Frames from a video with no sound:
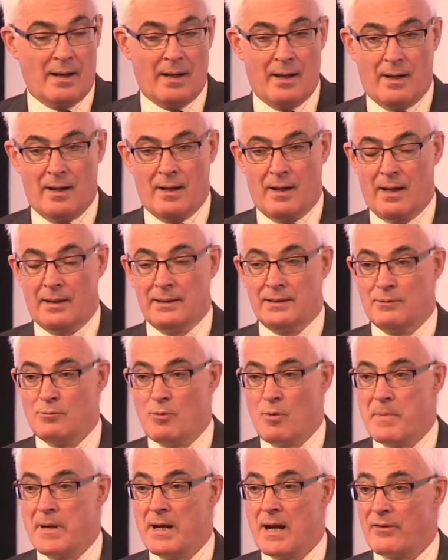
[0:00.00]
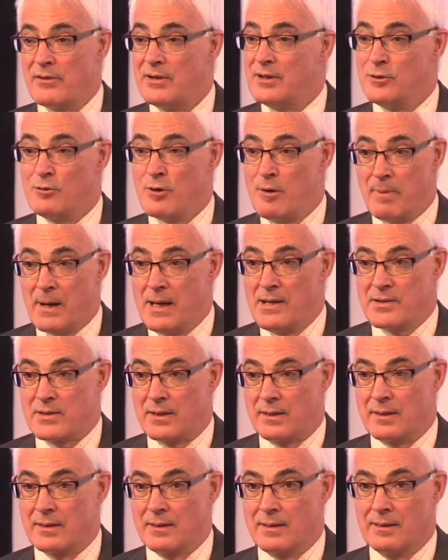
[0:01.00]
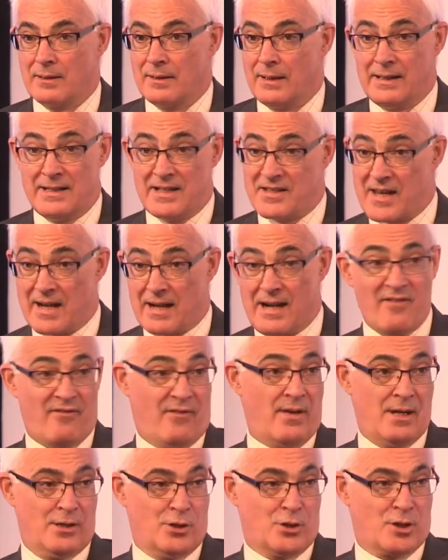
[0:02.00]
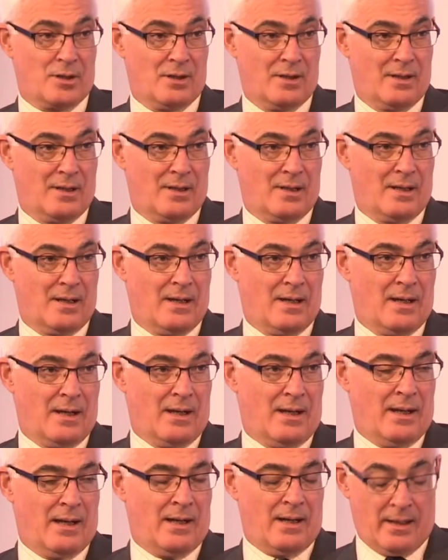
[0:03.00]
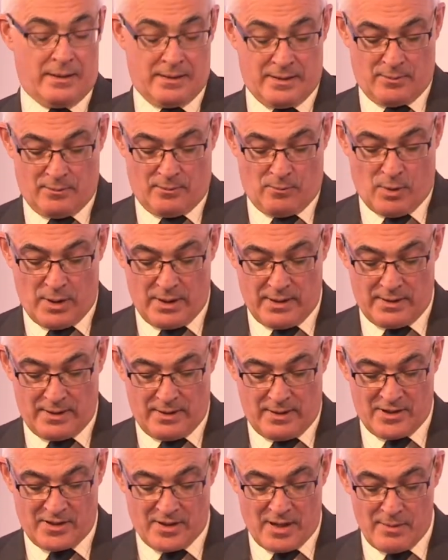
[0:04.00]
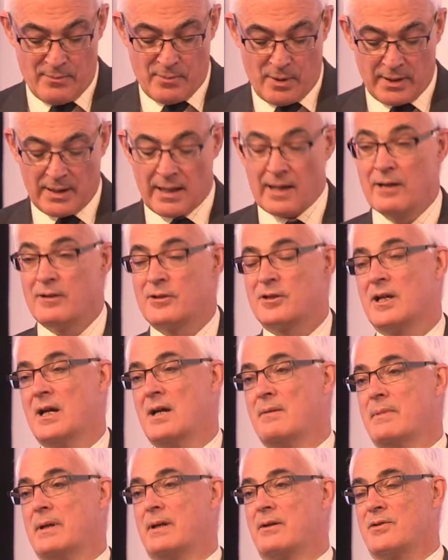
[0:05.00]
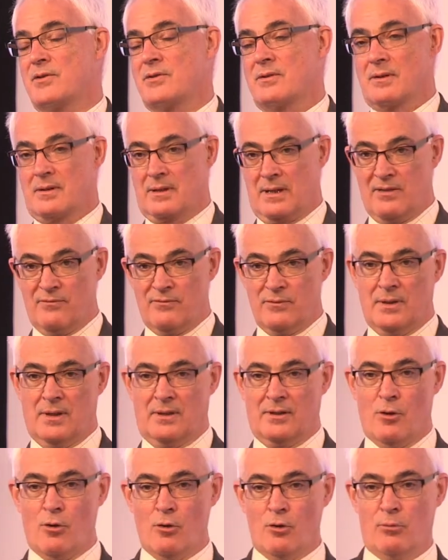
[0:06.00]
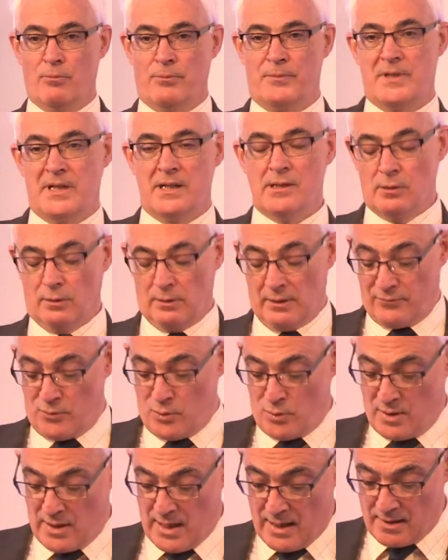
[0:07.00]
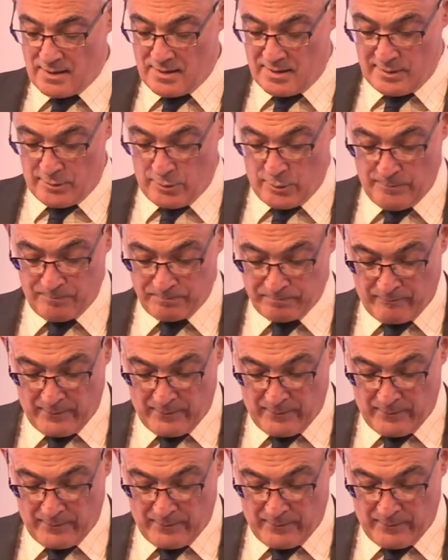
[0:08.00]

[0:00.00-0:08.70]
and there will be nothing to replace it. It is a cliff edge. And why is time running out? Because given that the whole deal, if you can get a deal,